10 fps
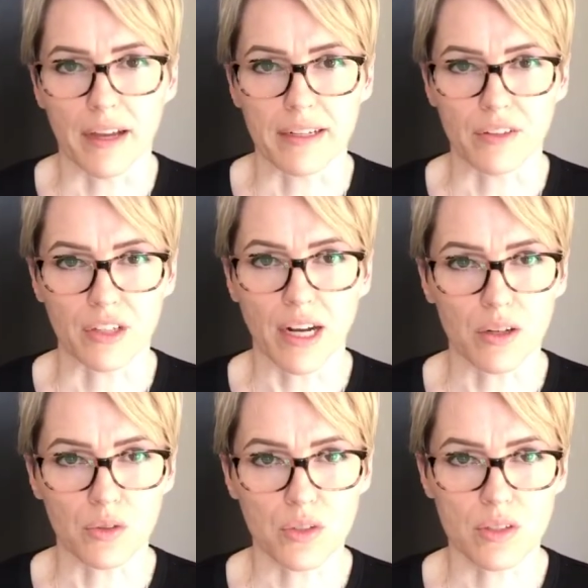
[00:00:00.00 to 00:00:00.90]
another
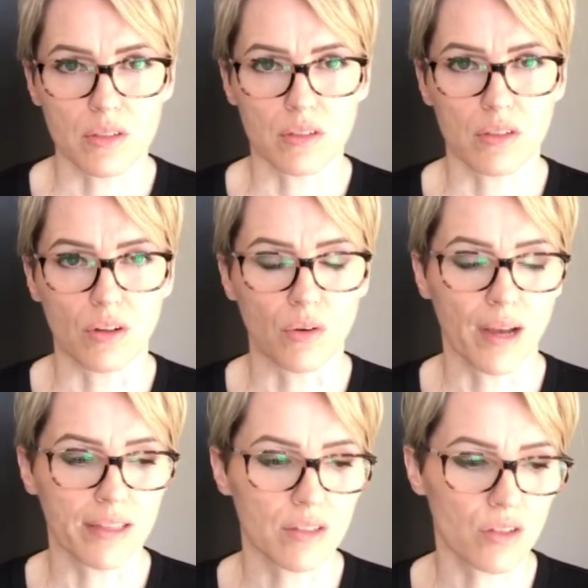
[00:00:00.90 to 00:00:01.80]
house,
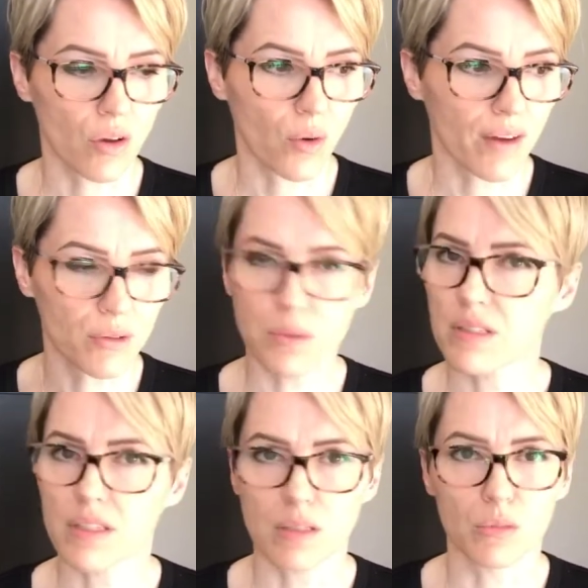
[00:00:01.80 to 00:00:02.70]
and so everyone's
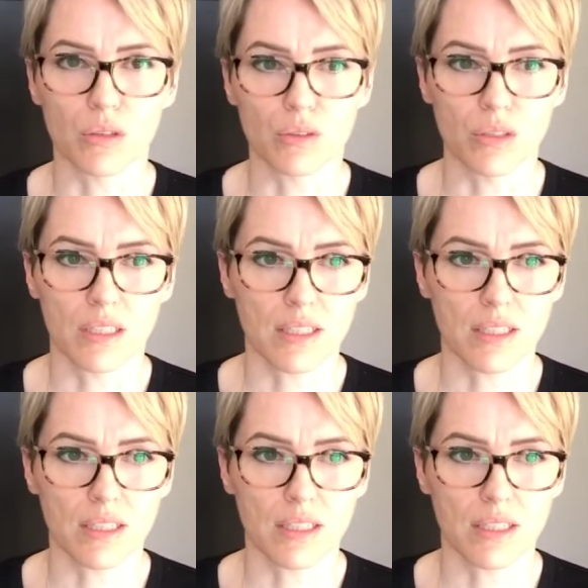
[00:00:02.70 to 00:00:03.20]
in the mood.